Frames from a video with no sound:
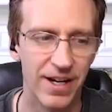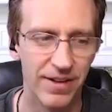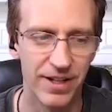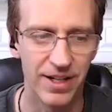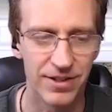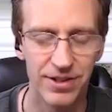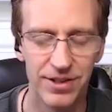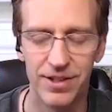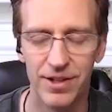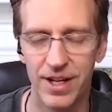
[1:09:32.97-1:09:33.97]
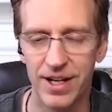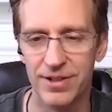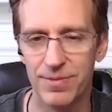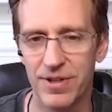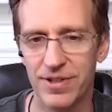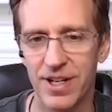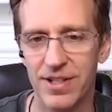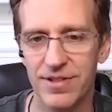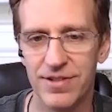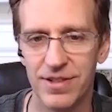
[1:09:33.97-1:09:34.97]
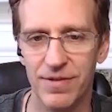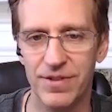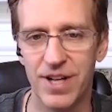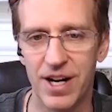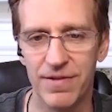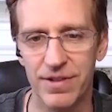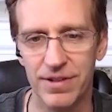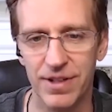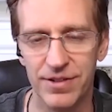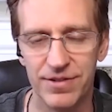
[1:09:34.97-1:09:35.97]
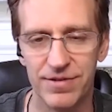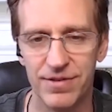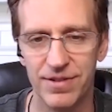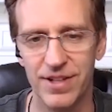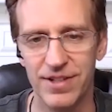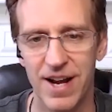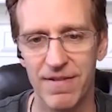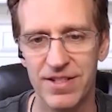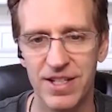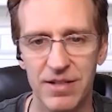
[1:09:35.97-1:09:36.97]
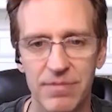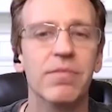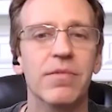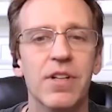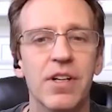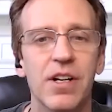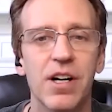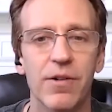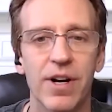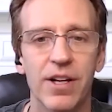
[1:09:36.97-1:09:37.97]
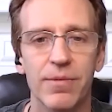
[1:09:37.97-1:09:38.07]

I think it's good to know that, especially as a photographer that doesn't have a team around them.